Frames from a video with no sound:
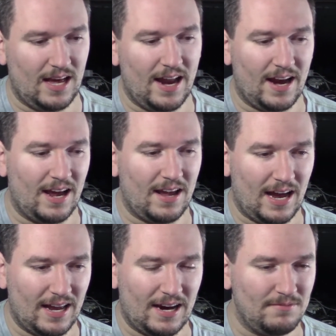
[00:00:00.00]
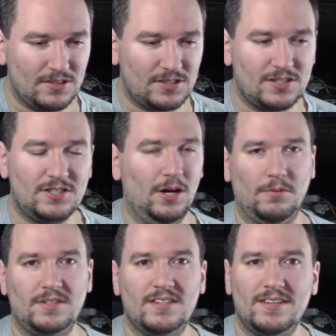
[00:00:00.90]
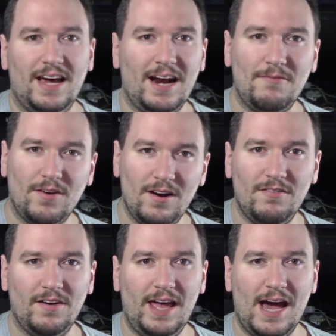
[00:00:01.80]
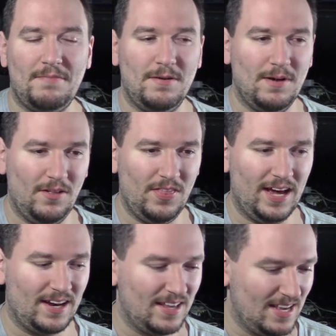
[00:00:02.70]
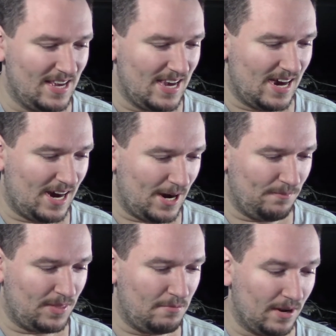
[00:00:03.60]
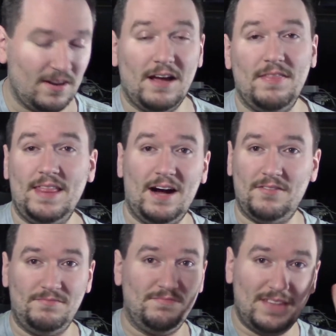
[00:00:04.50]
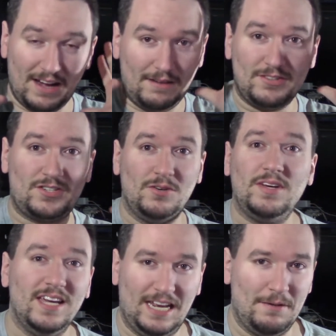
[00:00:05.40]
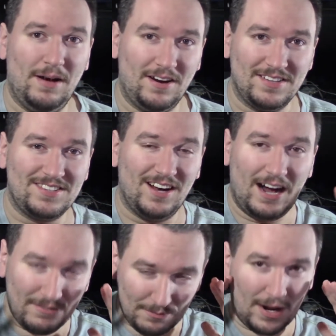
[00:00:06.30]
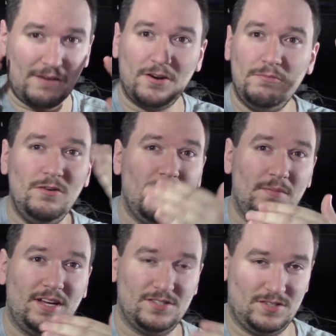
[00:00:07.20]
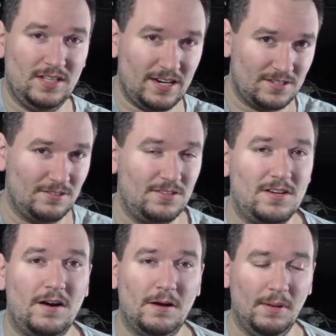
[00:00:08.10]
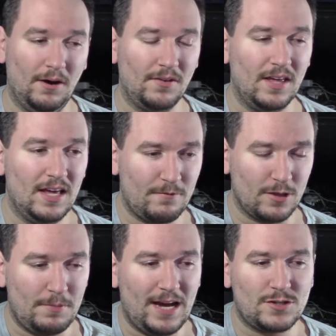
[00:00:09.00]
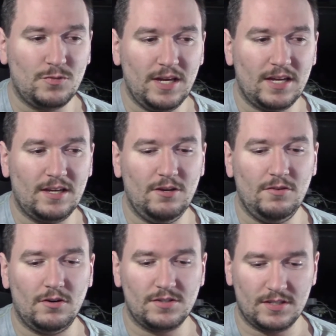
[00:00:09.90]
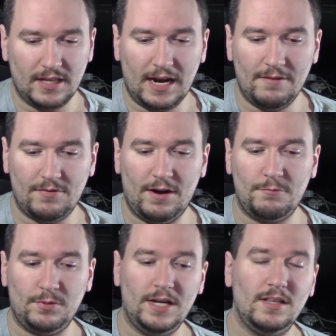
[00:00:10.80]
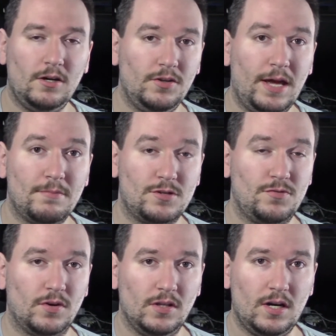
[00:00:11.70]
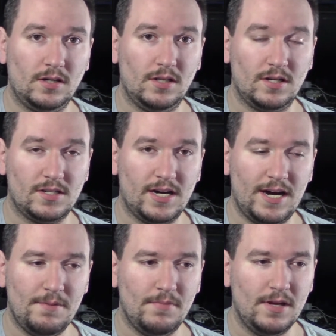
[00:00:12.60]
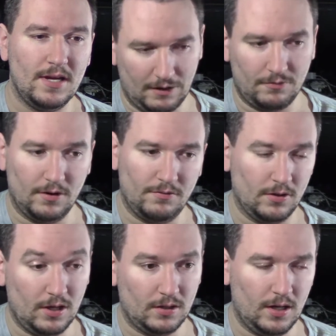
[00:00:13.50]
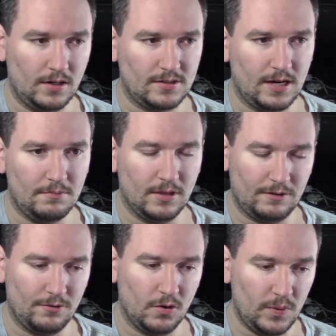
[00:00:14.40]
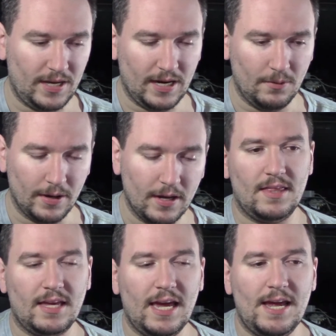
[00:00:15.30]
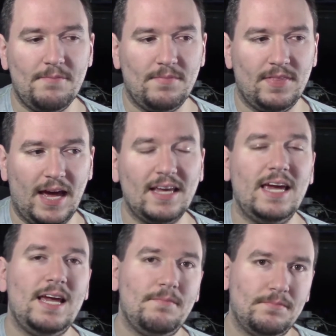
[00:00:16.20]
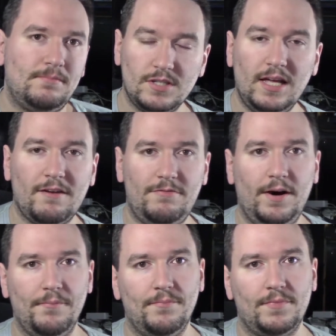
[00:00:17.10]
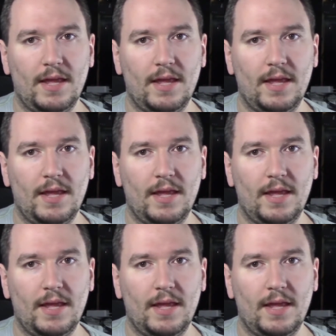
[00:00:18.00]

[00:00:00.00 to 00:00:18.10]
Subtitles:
I'm just stoked, and I'm very happy about that. But now I'm just so giddy about it. So I'm going to move on because there's a lot of stuff to talk about. For the past week, you noticed that I've played Little Nightmares for a long time. Not for a long time, but like for a week anyway. That game was a lot of fun.